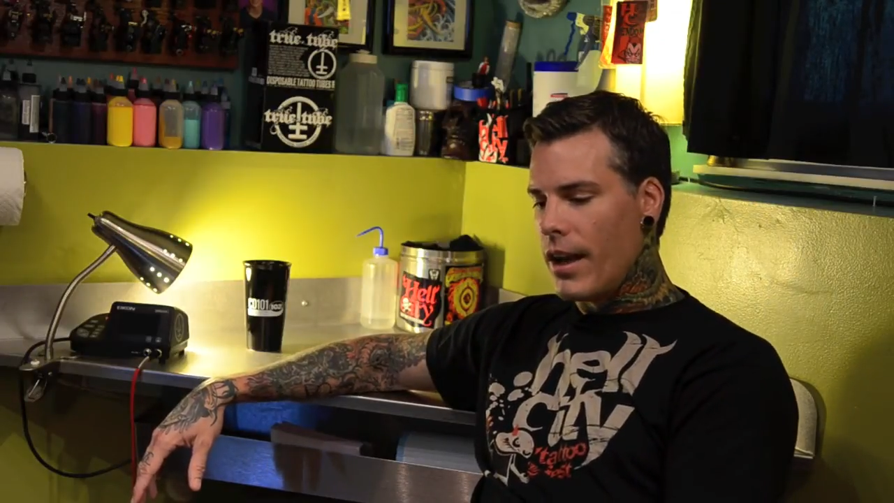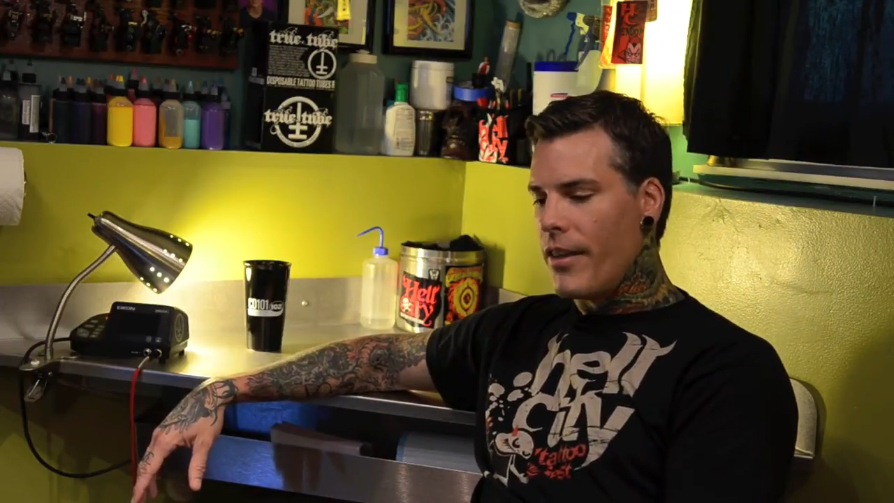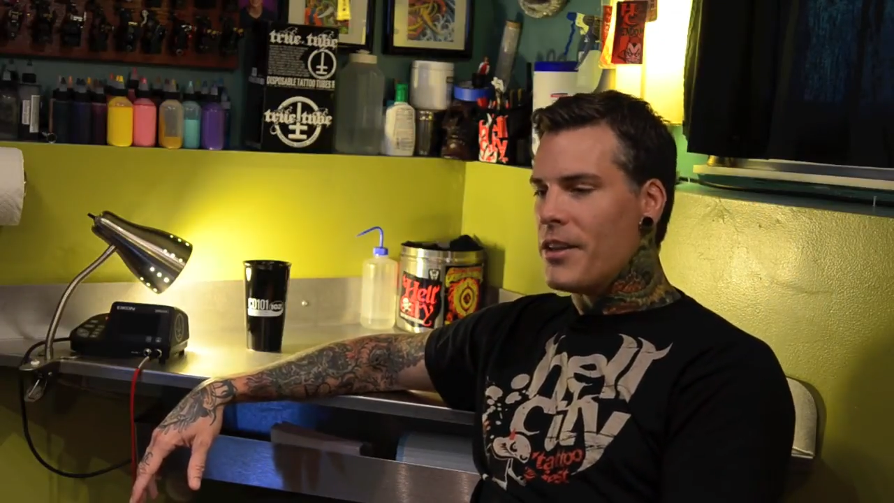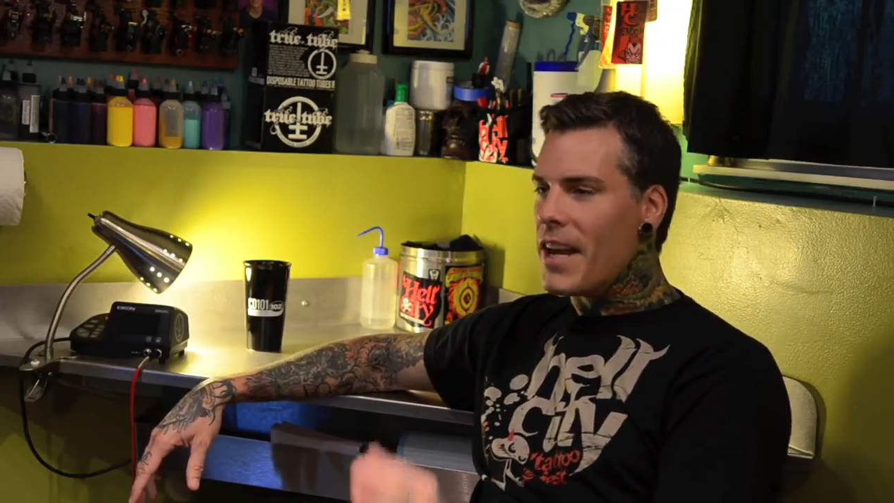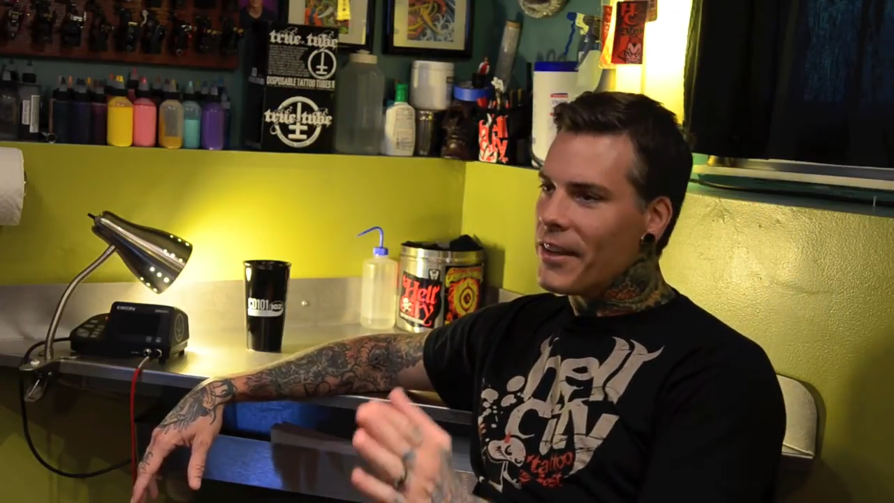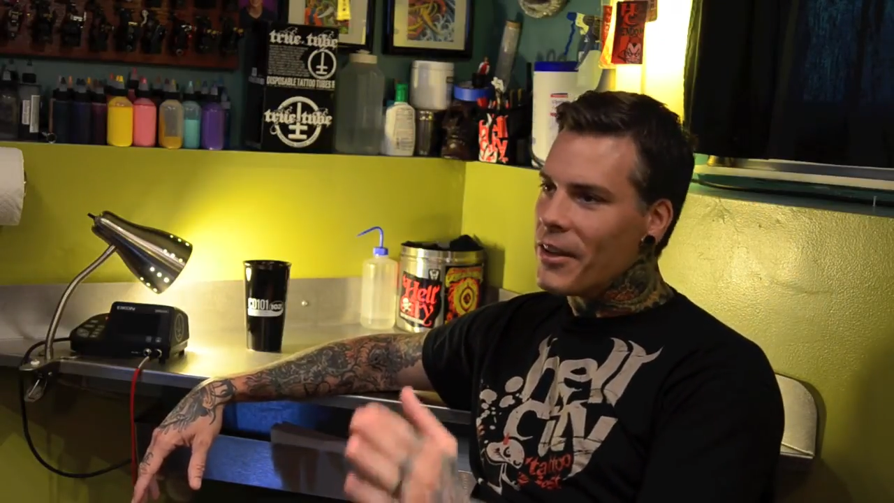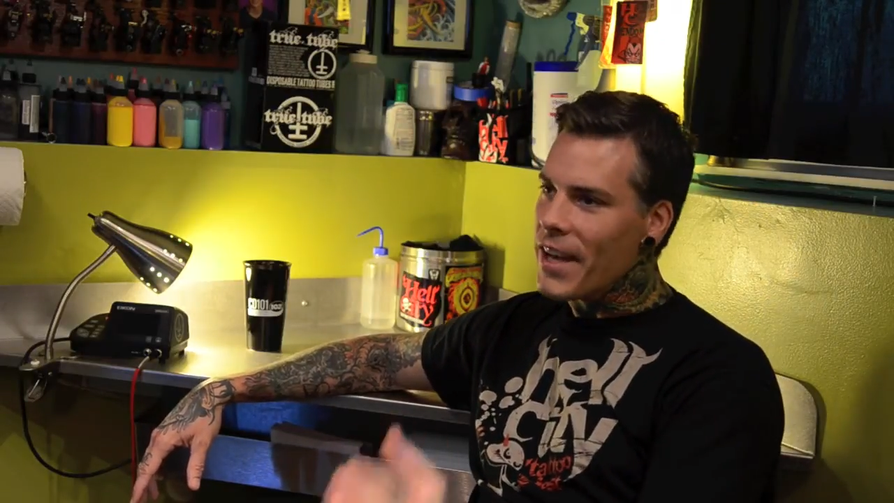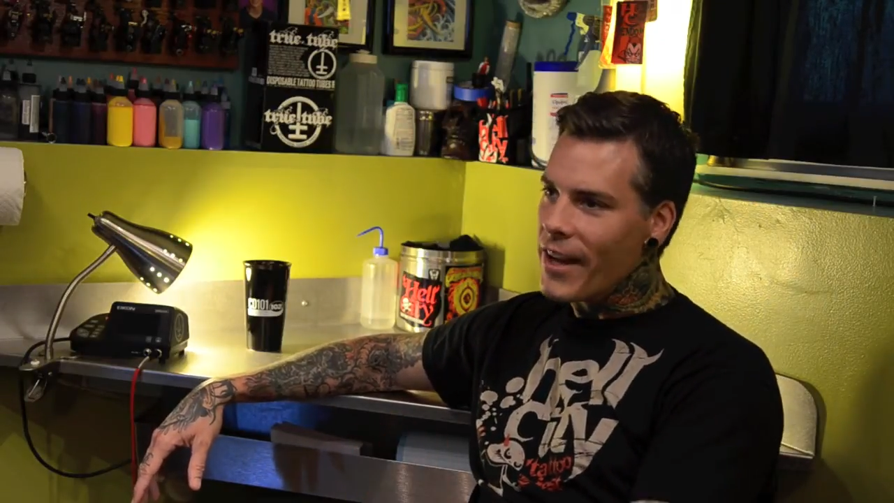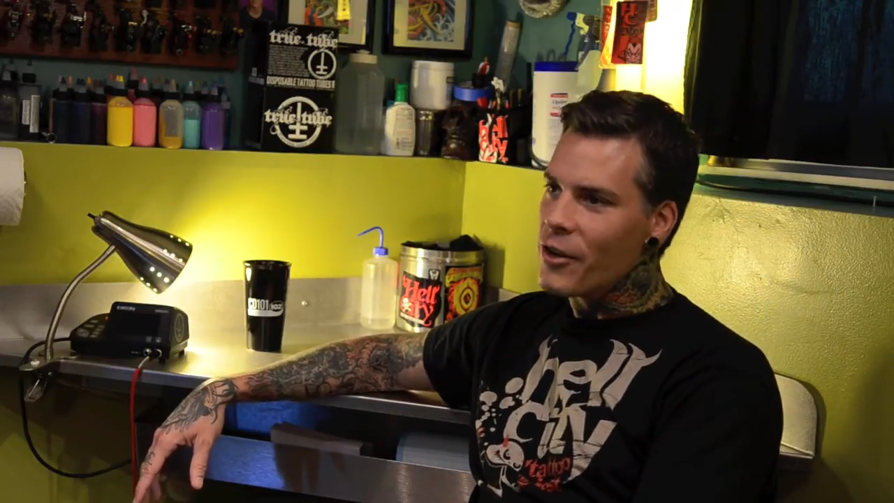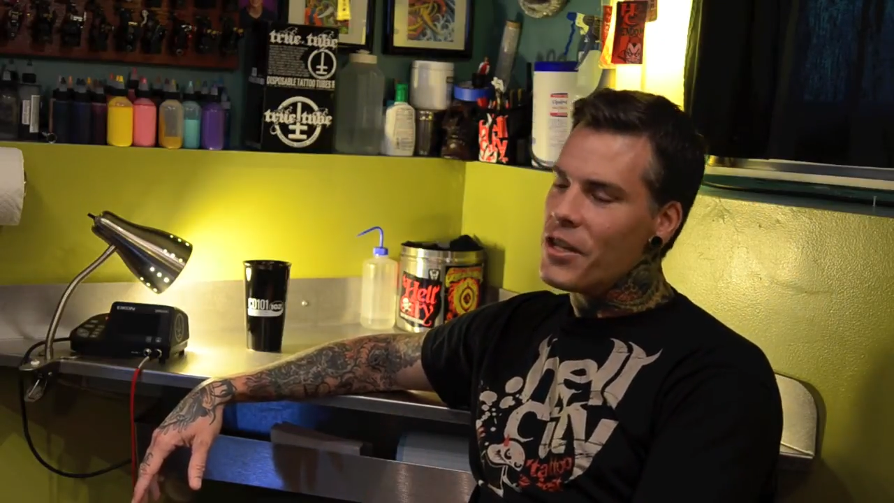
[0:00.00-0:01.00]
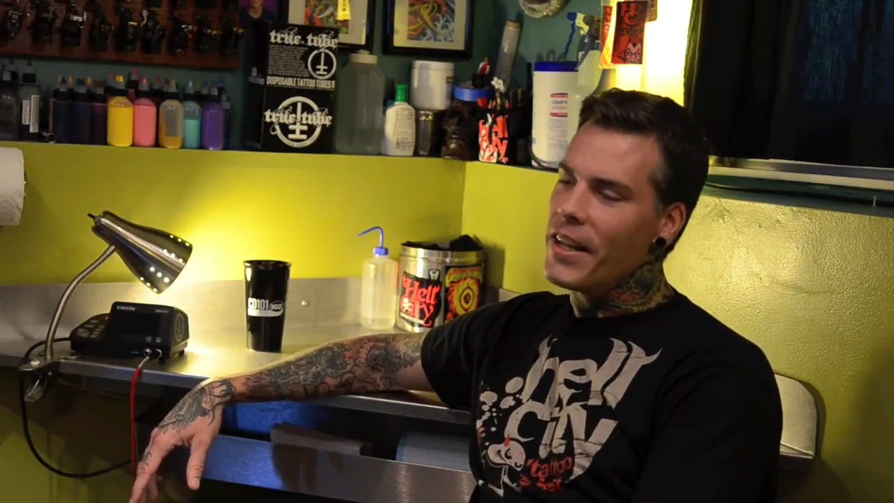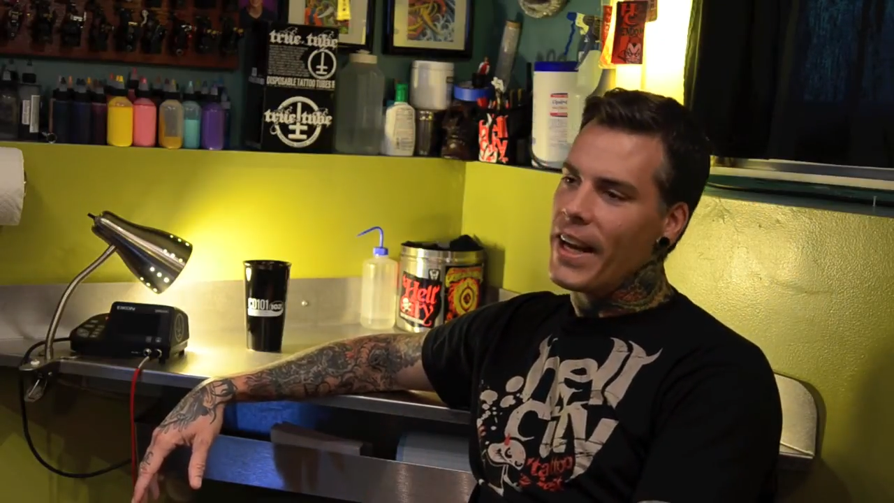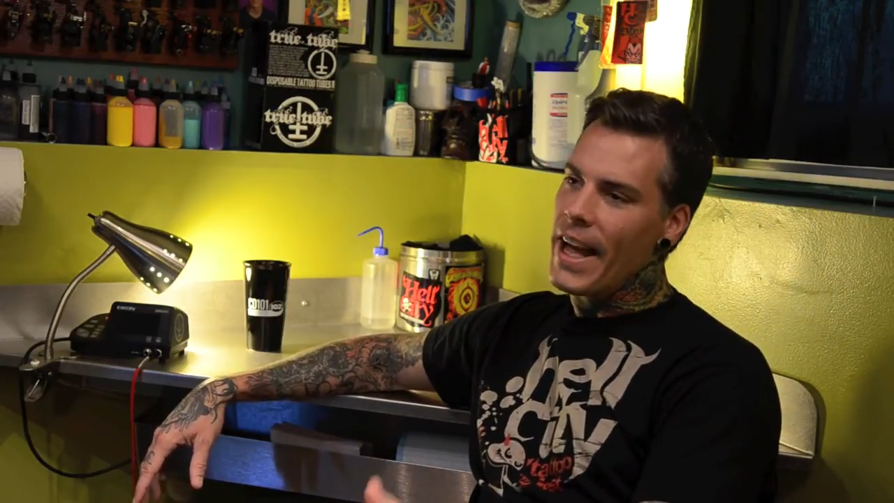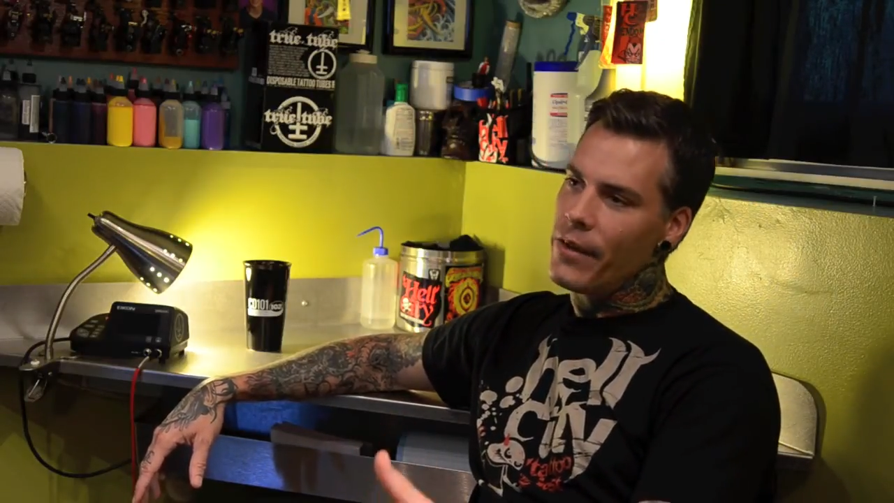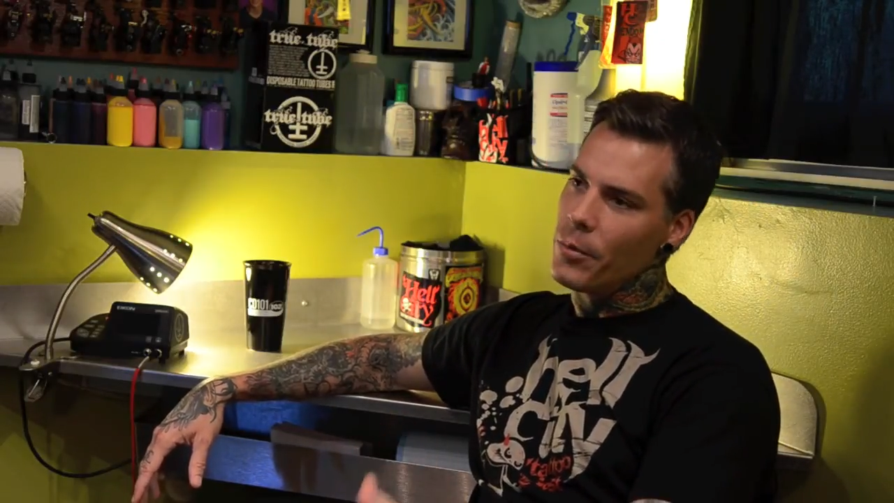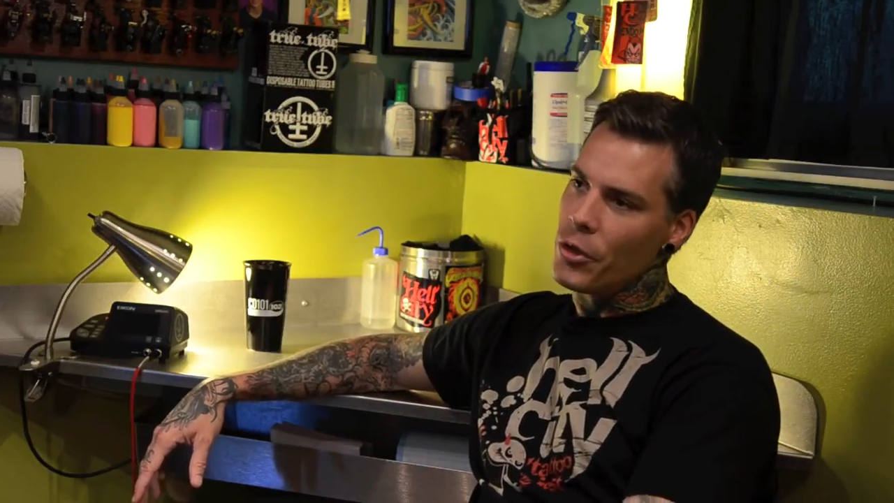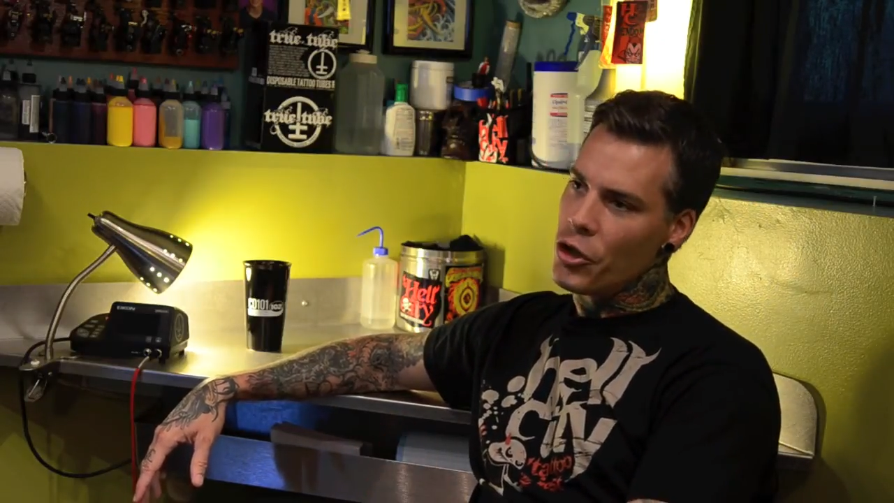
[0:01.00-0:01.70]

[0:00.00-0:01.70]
And then taking the energy that I had from the